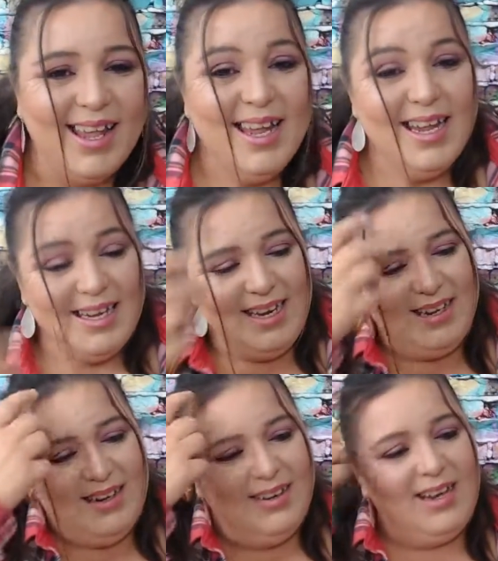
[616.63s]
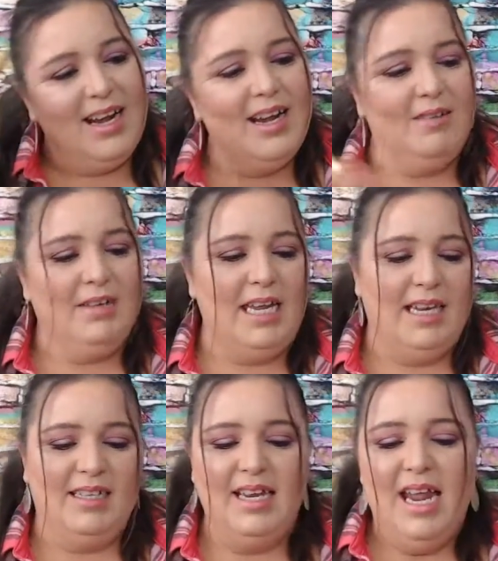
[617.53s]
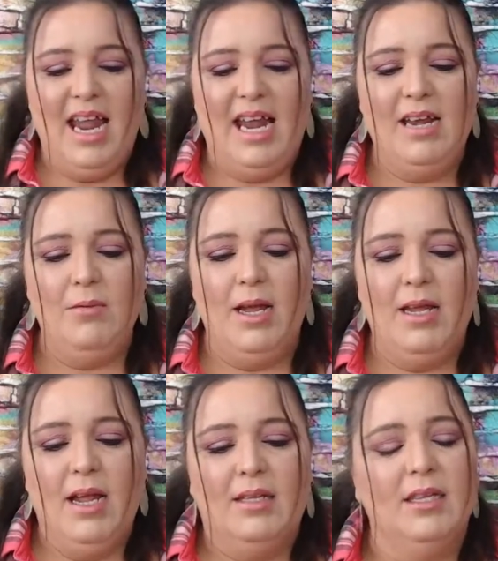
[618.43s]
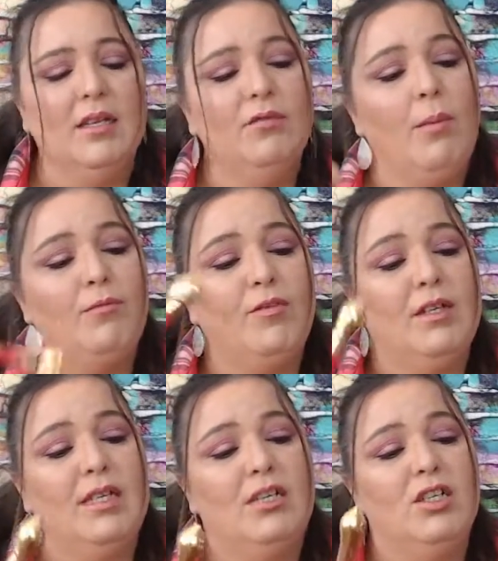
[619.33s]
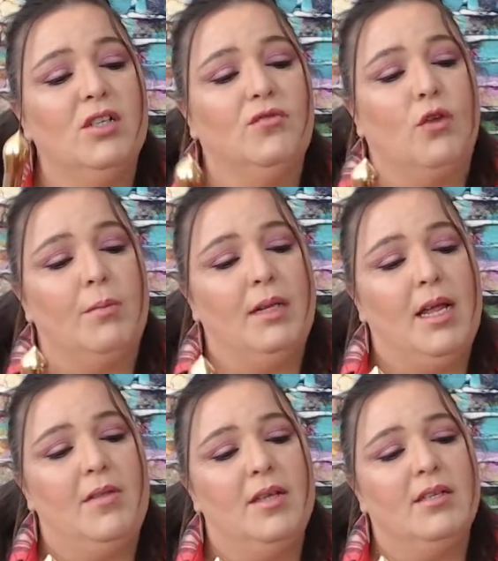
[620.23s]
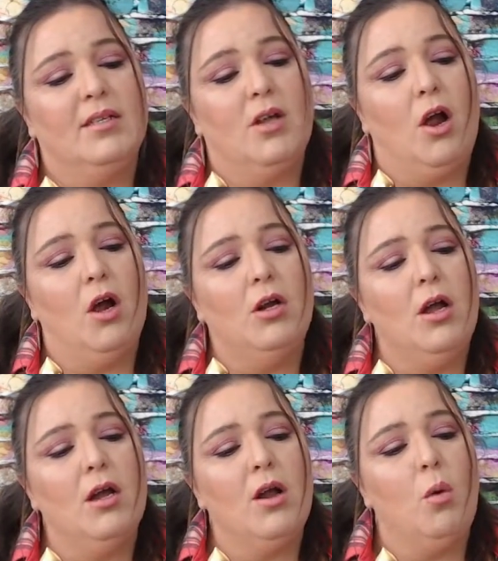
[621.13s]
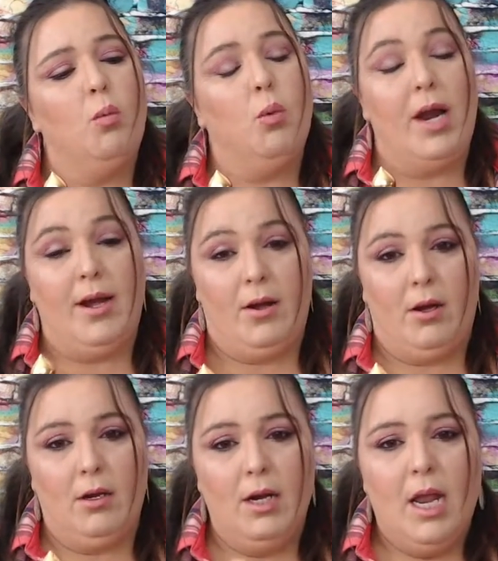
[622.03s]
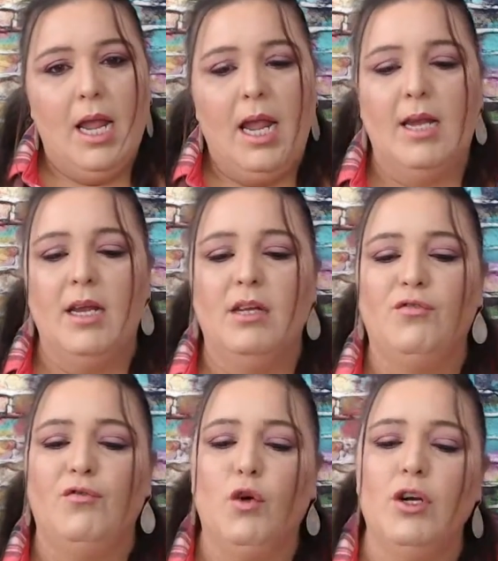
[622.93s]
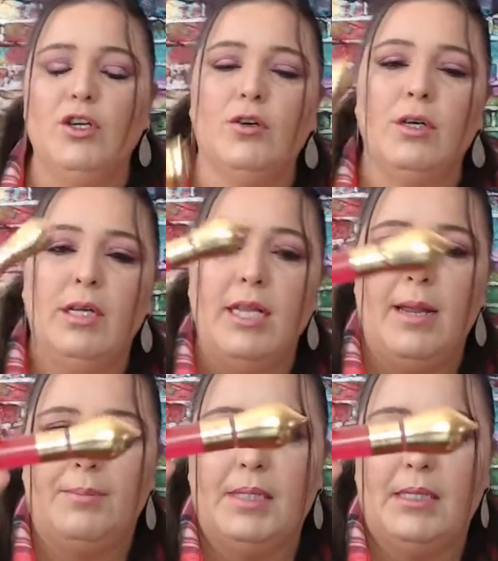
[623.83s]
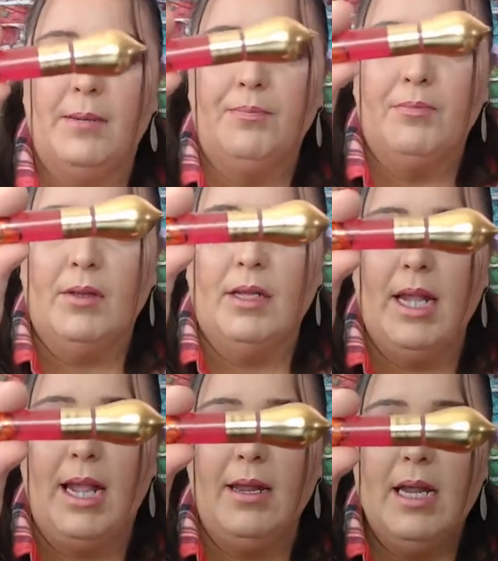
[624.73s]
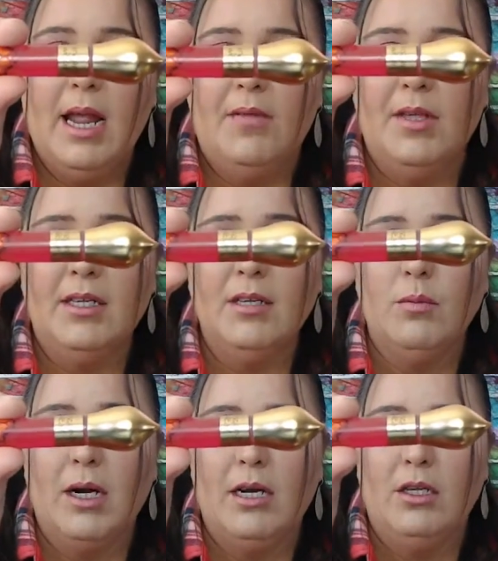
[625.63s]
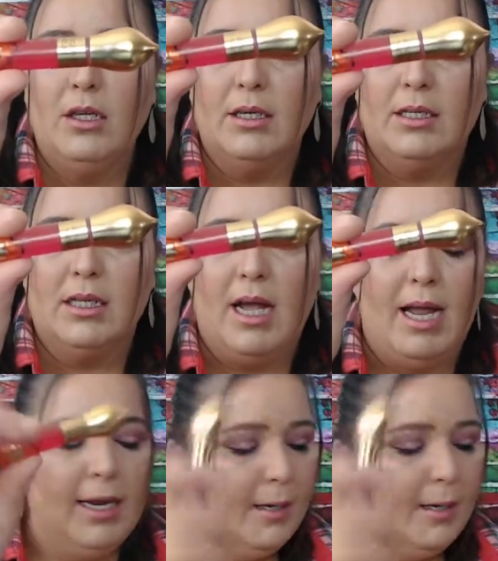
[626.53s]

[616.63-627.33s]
You know, gotta love kids. Anyway, this is from Physicians Formula, and this is Argan Wear, and it is for your lips. Okay, and this is what it looks like.